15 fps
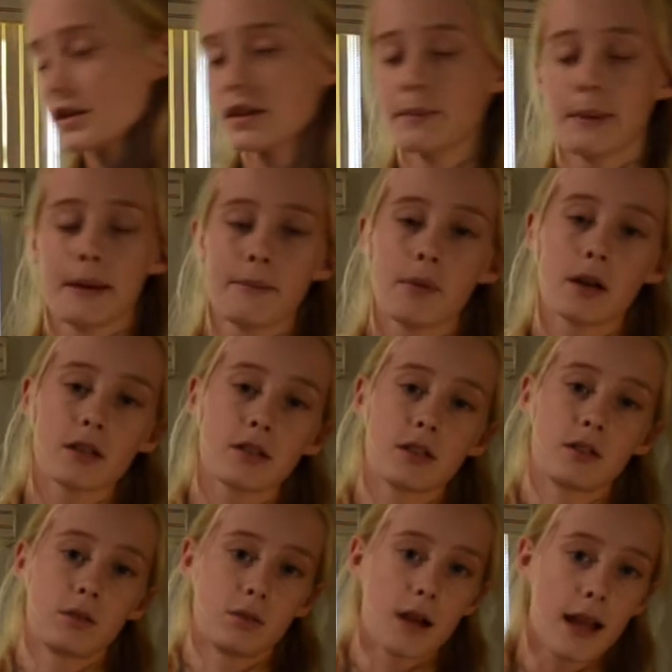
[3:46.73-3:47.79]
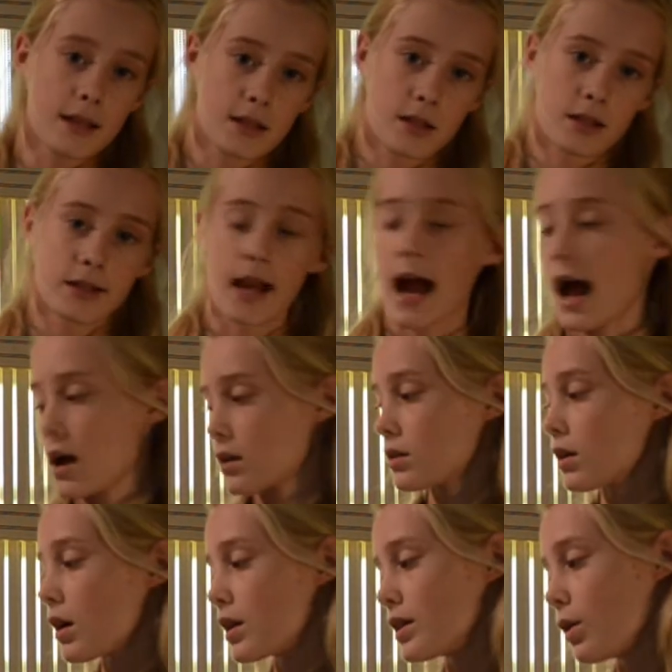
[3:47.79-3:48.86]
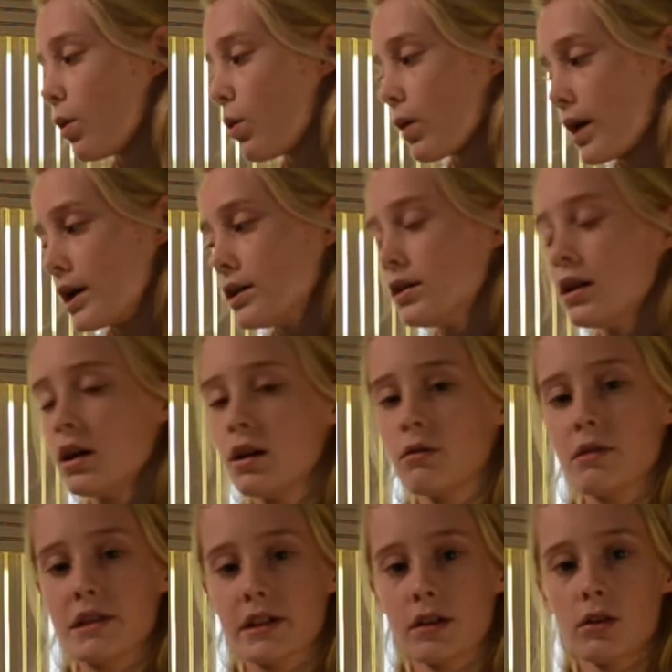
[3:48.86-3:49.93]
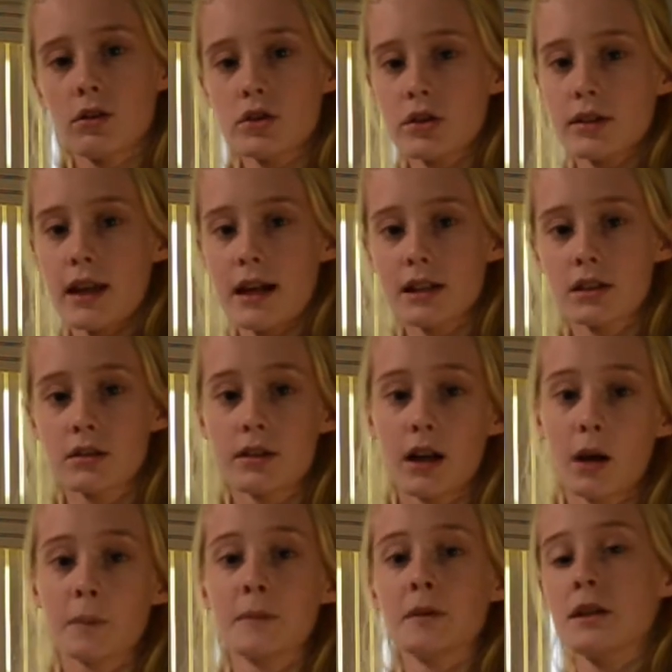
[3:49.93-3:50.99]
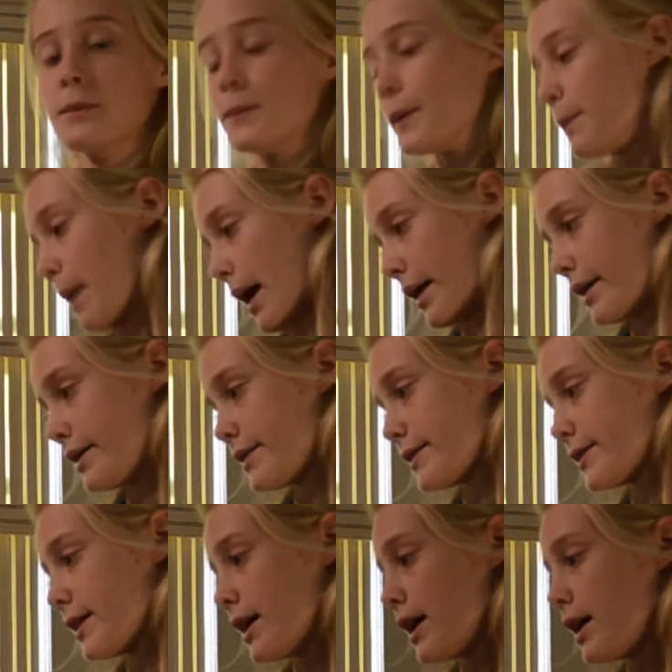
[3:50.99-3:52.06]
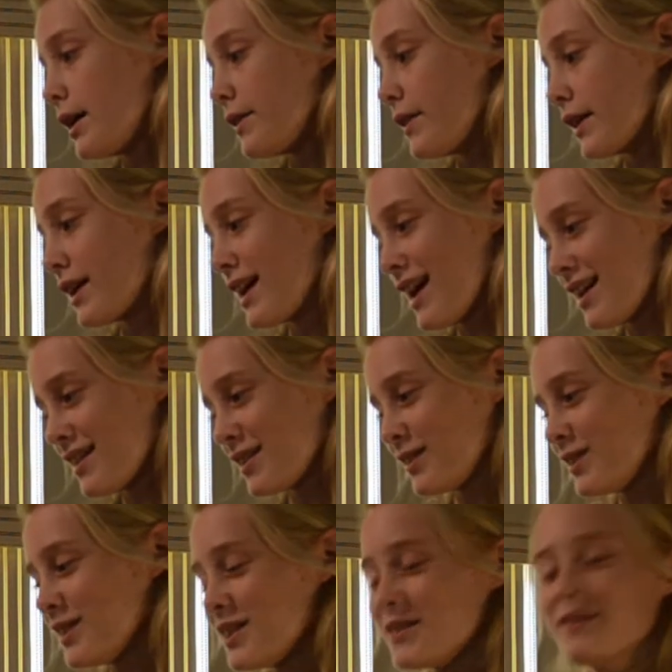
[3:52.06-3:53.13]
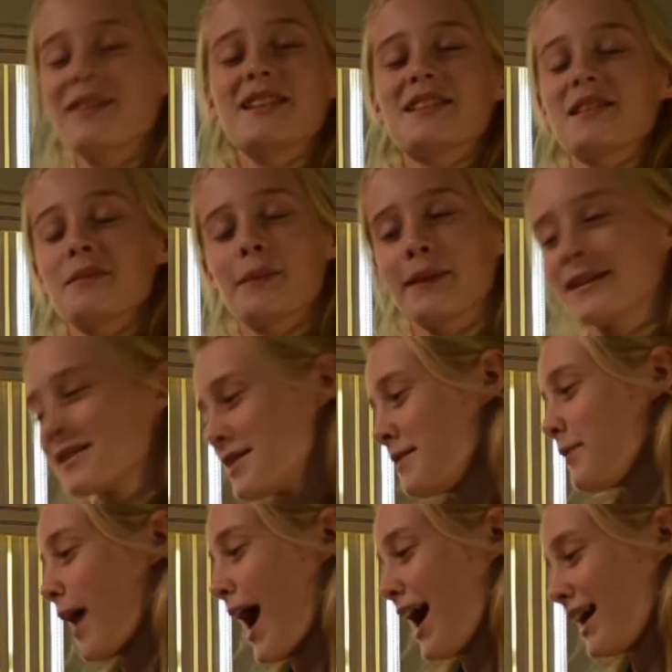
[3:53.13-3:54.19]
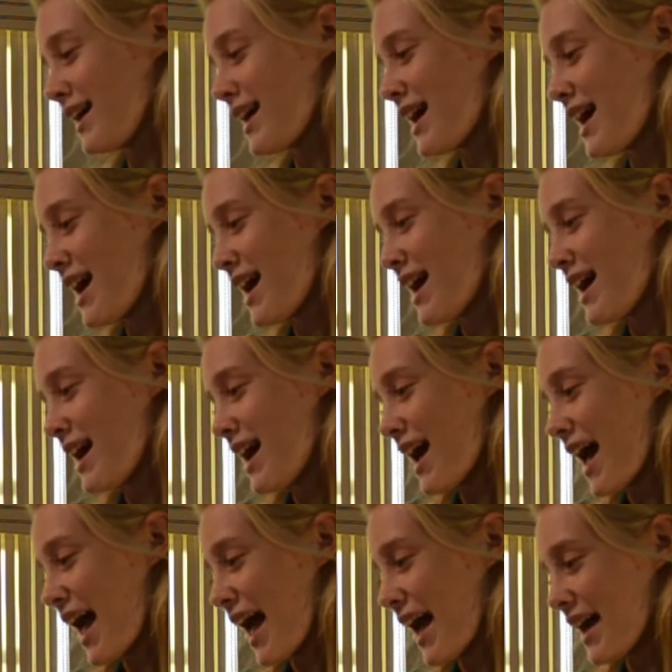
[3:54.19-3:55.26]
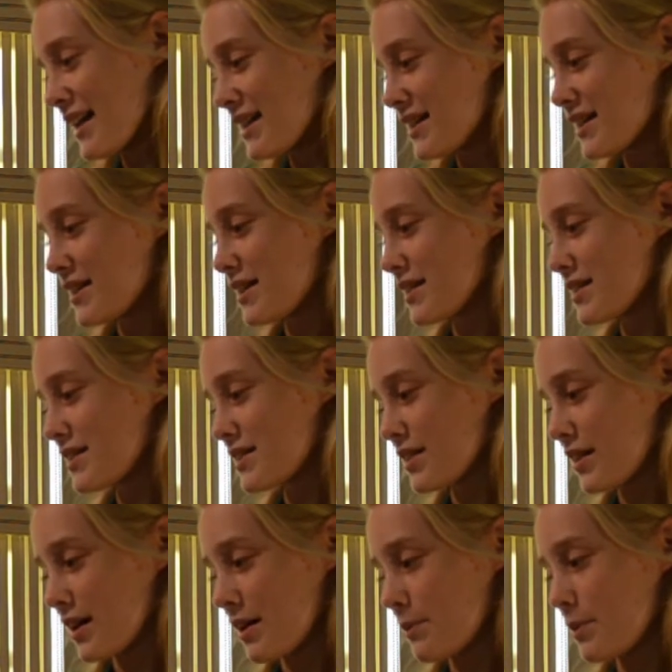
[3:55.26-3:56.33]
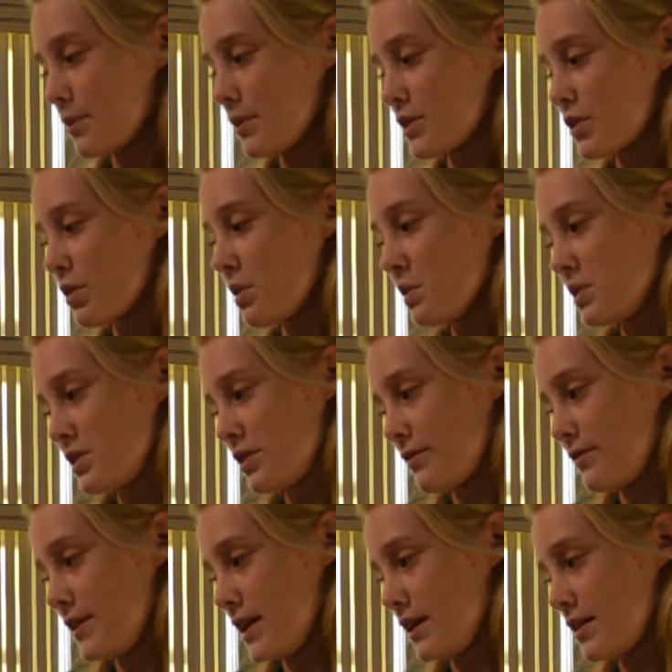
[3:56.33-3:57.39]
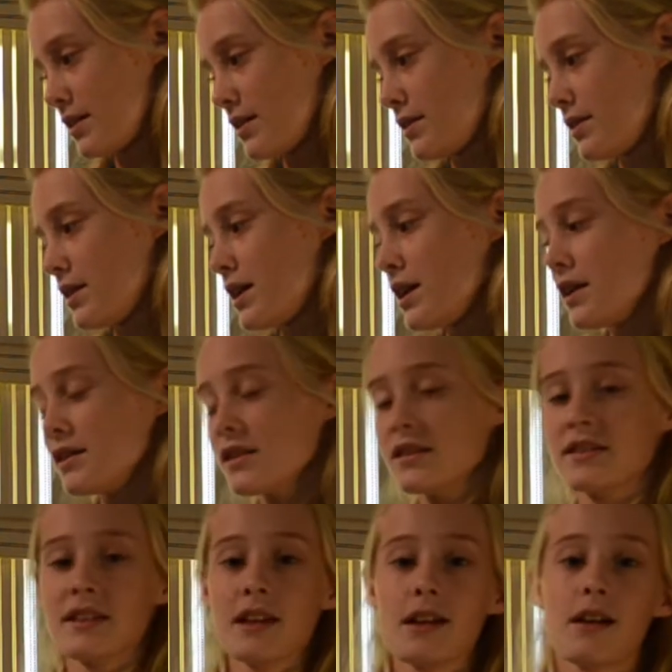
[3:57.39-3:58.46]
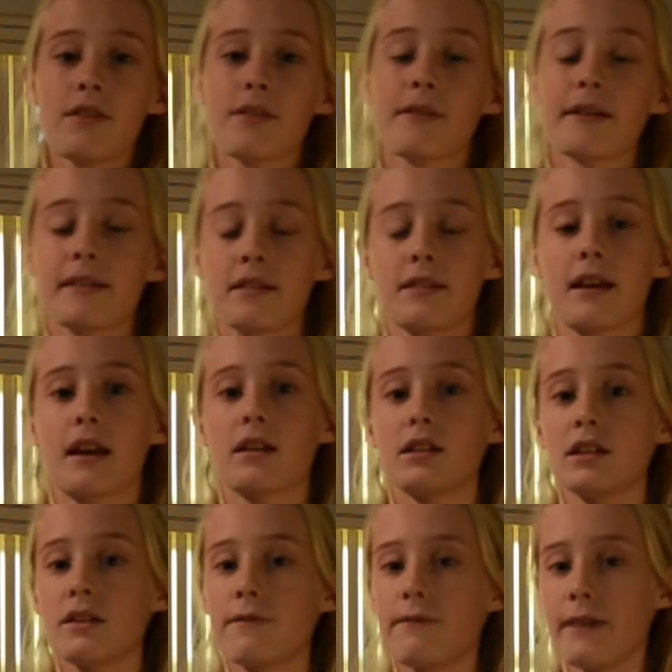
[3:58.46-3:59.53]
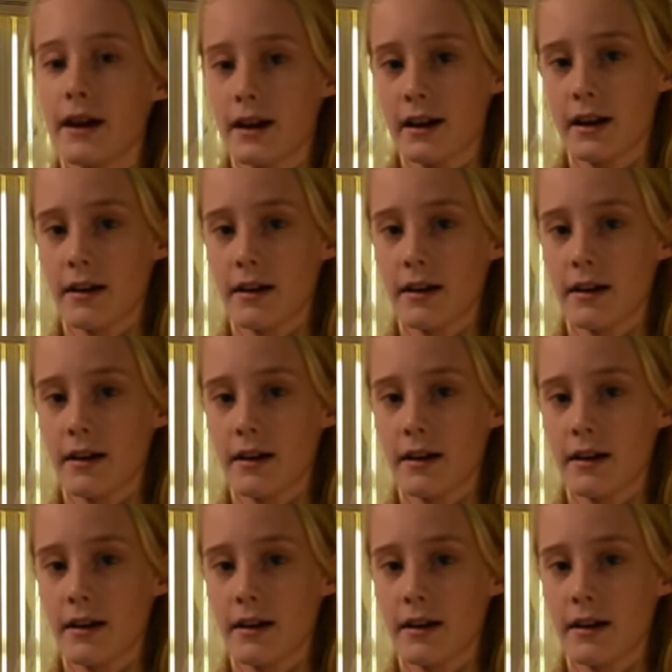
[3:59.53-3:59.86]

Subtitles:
The main parts of the Western tack are the horn, which can hold your lasso and help you keep your balance, the cantle, which supports your back, and the stirrup, which holds your feet. The seat of the Western saddle is very